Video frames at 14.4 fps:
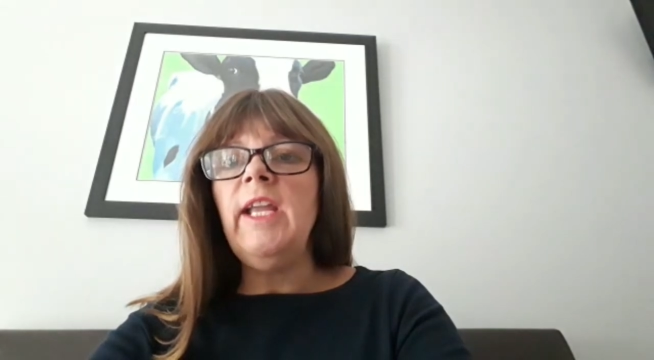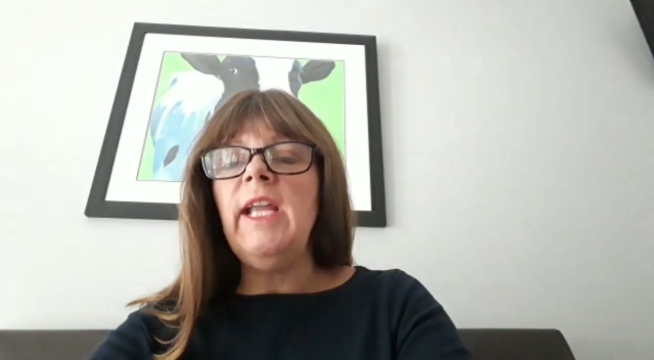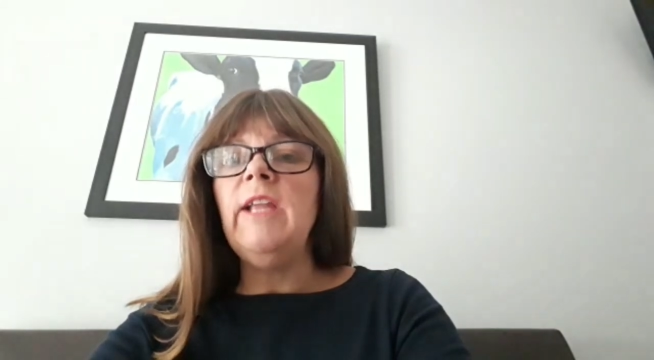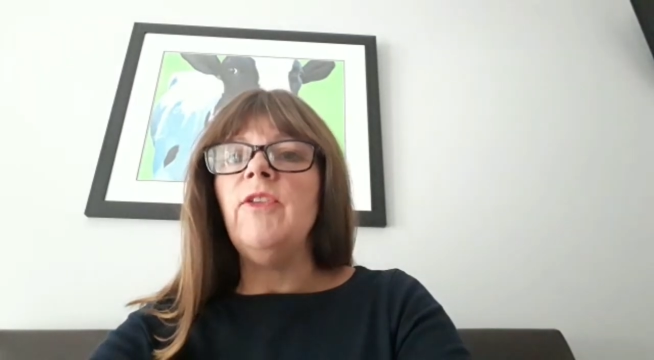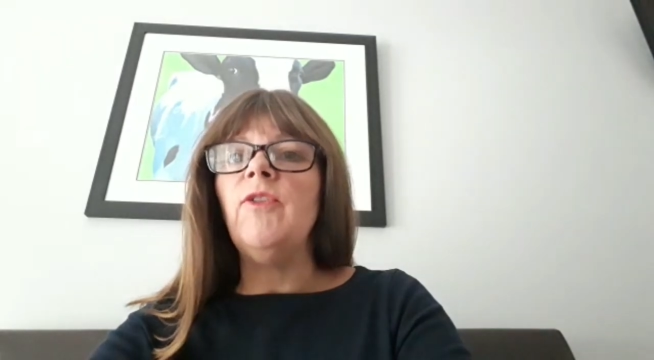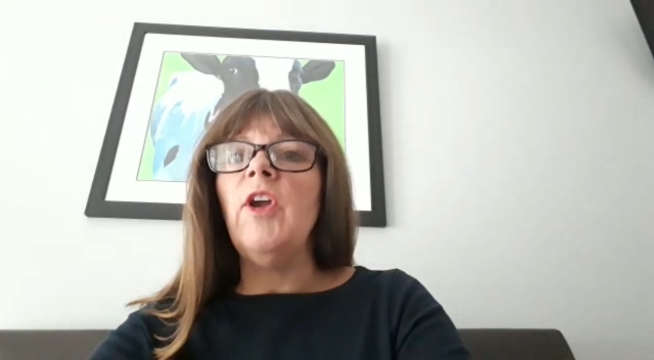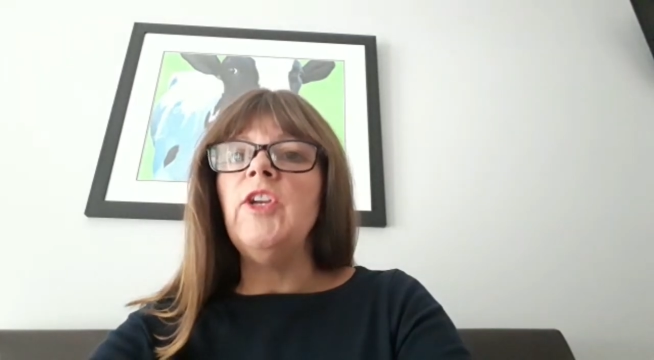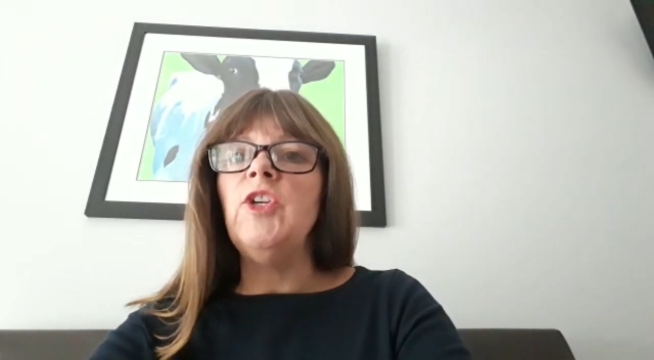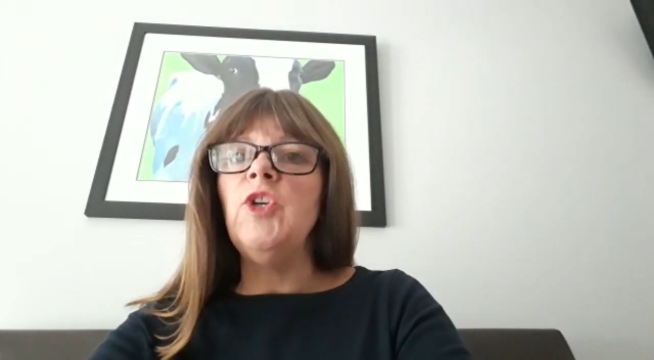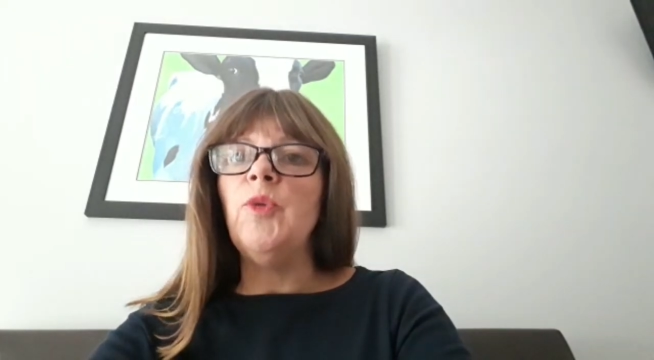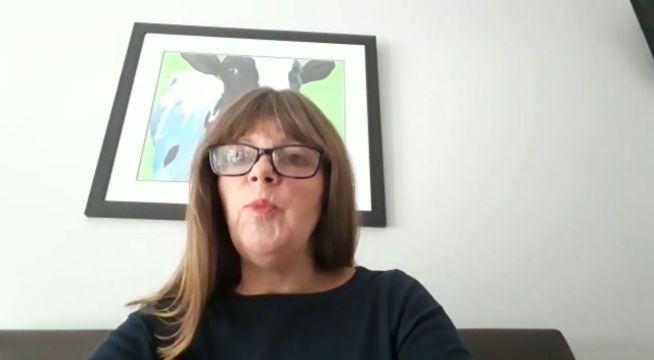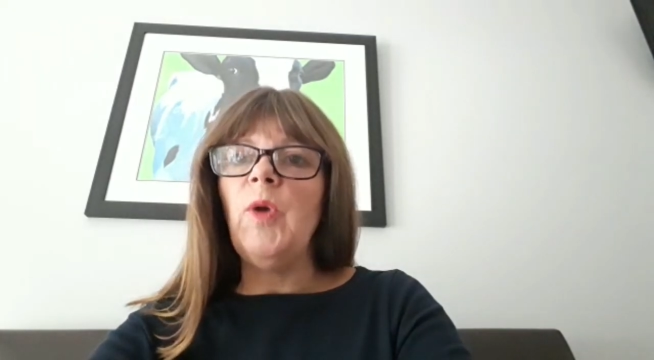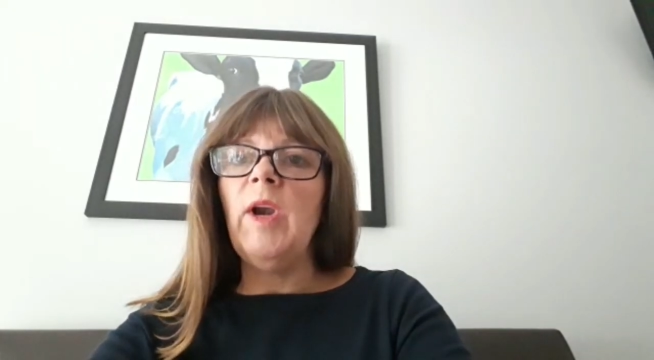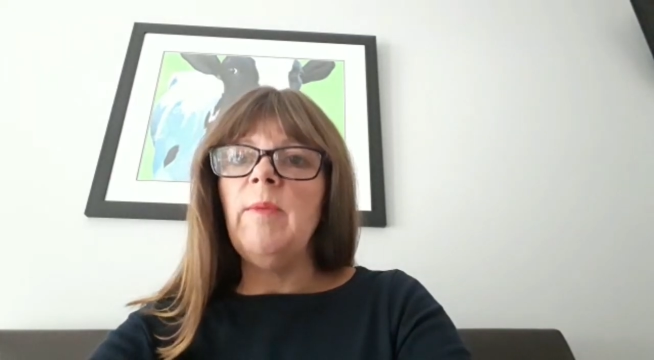either out in your
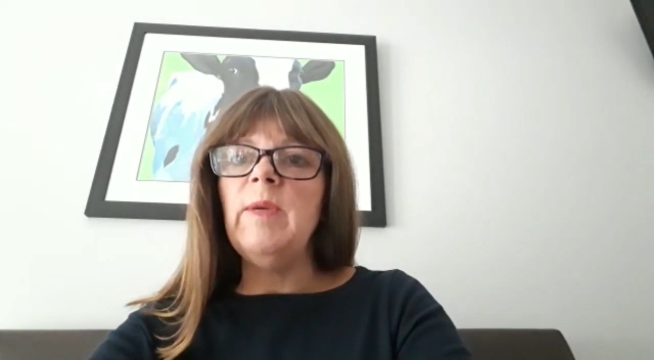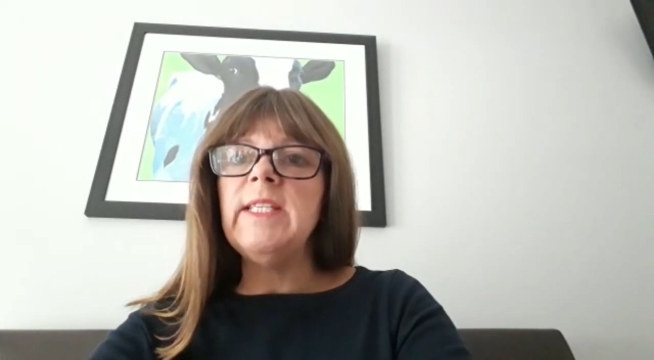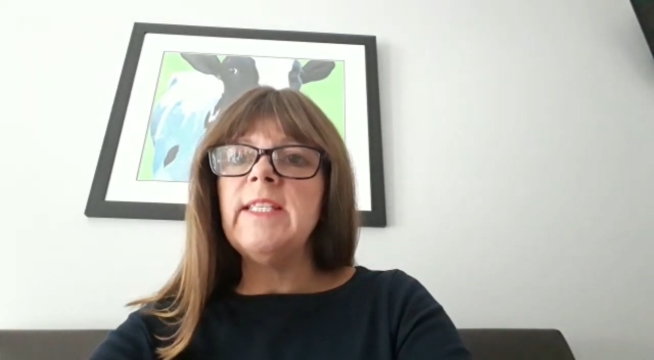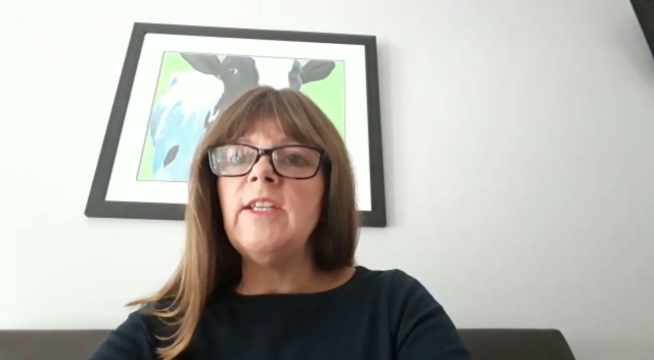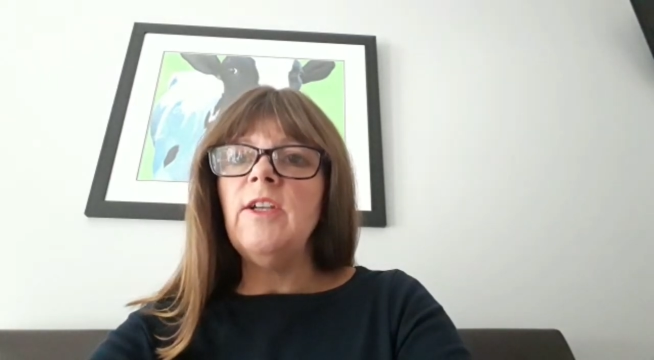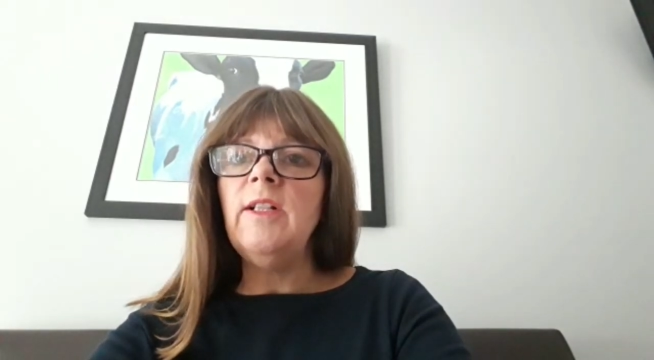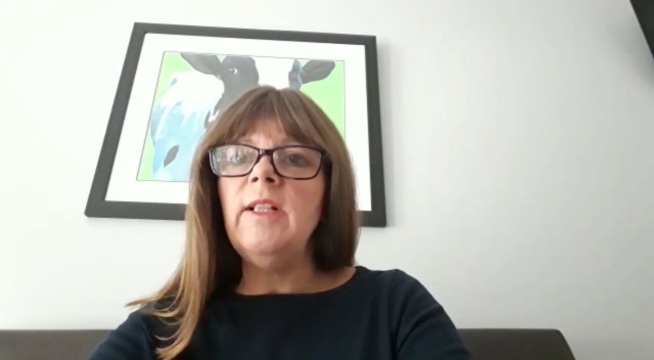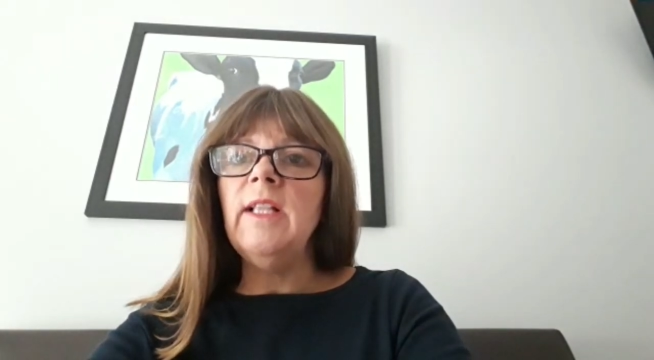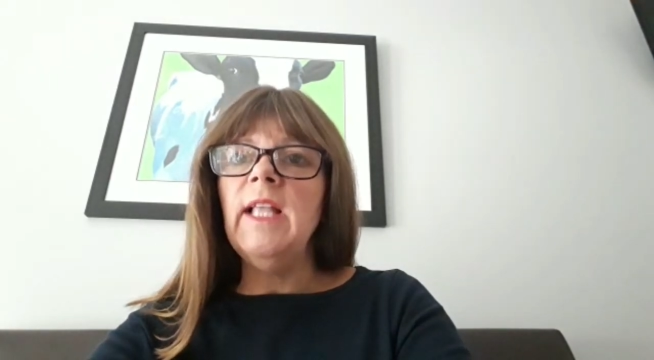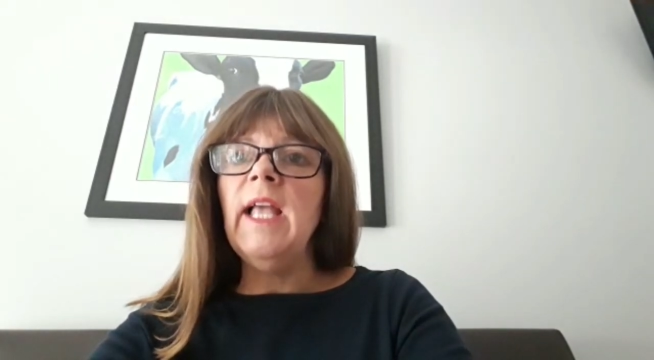primary school,